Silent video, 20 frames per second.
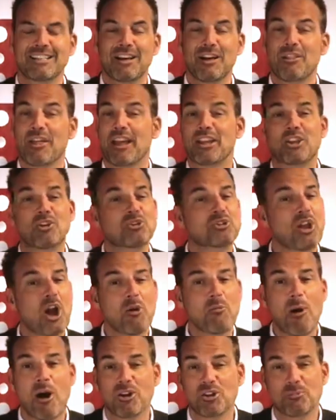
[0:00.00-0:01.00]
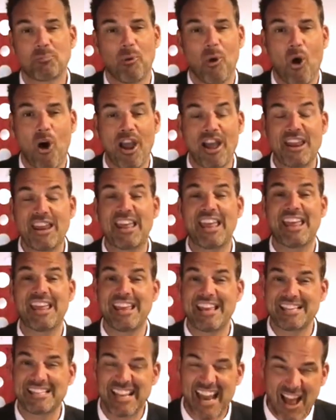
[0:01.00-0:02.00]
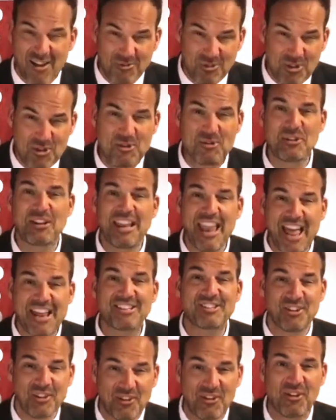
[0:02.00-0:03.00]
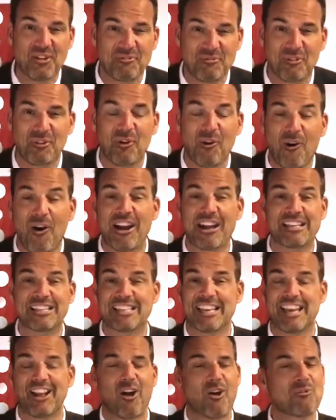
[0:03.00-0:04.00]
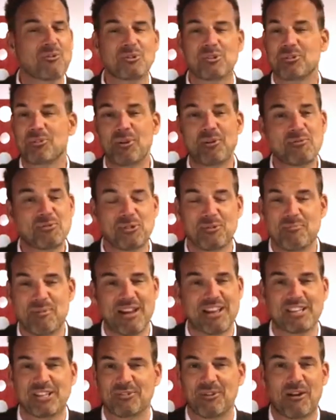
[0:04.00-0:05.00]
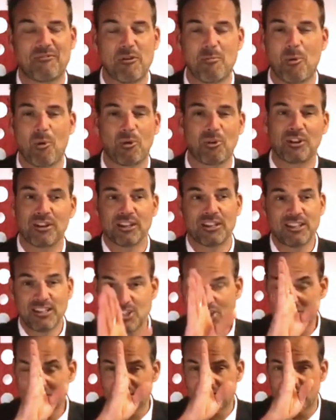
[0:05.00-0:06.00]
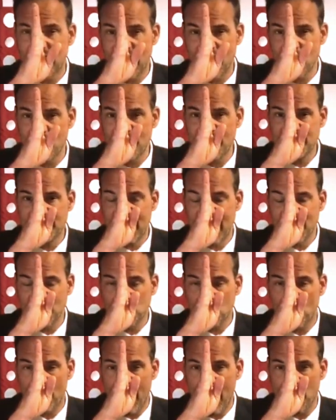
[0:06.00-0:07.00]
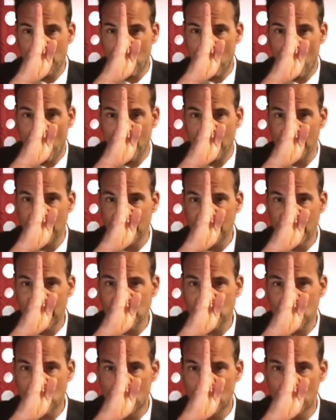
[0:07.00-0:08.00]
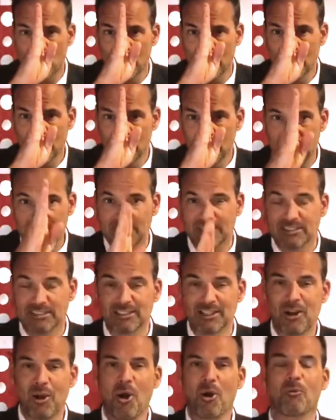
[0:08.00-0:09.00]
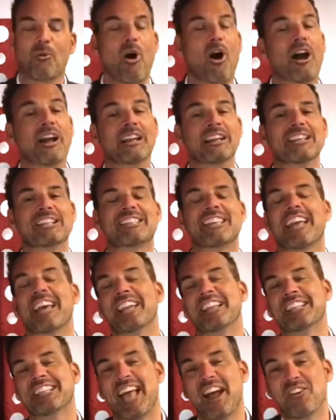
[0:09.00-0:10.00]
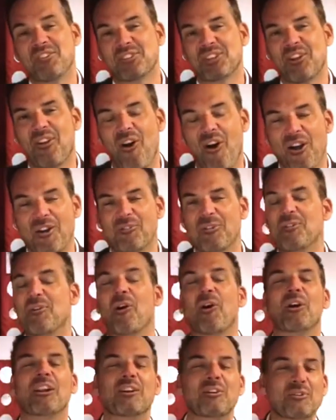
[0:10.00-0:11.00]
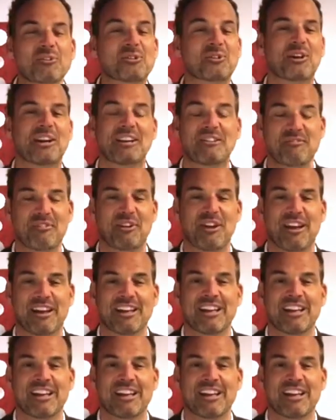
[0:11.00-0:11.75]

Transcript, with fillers: Thank you so much, Brian. He is an absolute legend of variety. I was thrilled to bits to have him on. Just get your internet sorted out, Brian. That's all. Right, singing us out tonight, we've got a little treat for you.